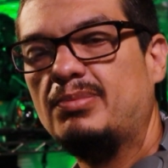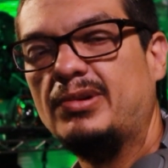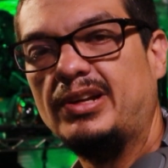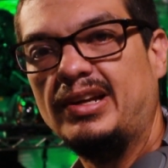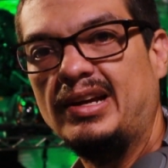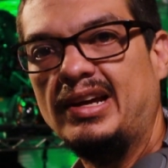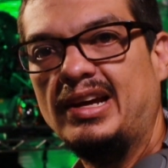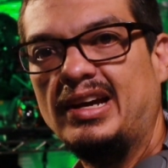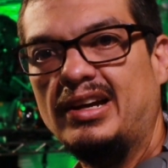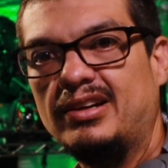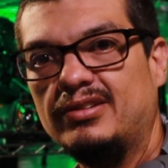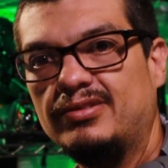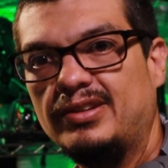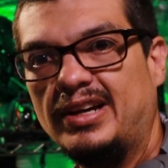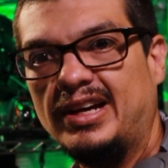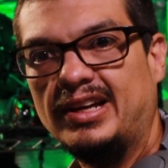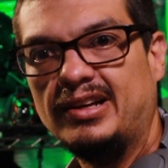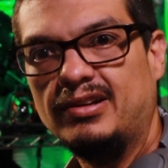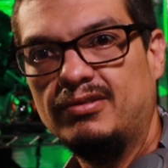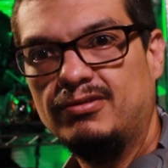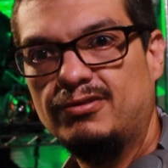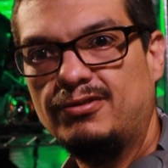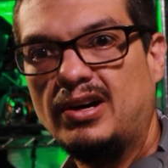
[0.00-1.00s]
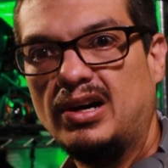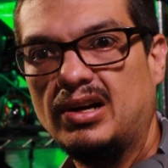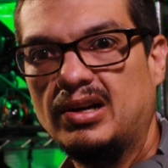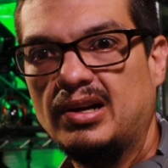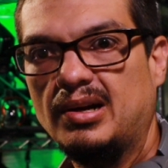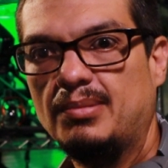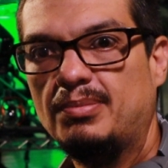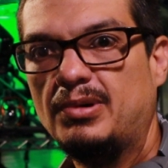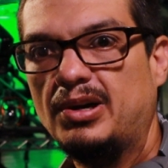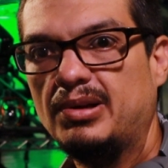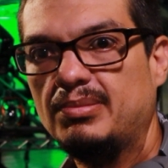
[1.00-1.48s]
but I have had it fog
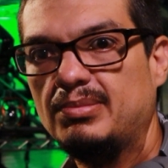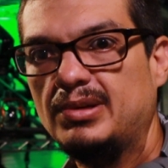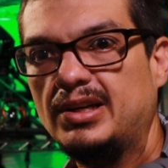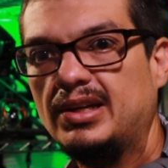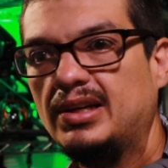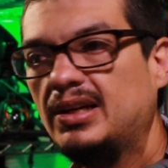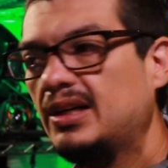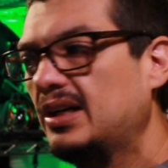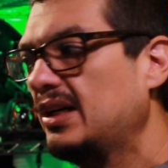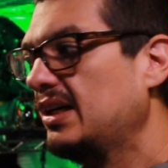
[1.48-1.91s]
up on me.